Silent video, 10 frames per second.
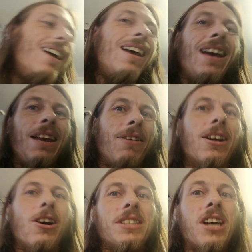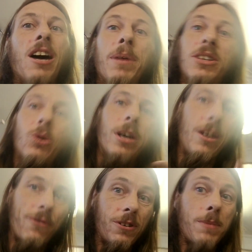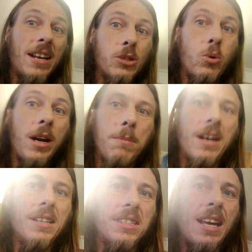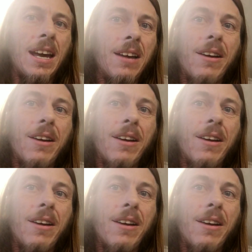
Anyway, guys, I've been talking to you for about 20 minutes now,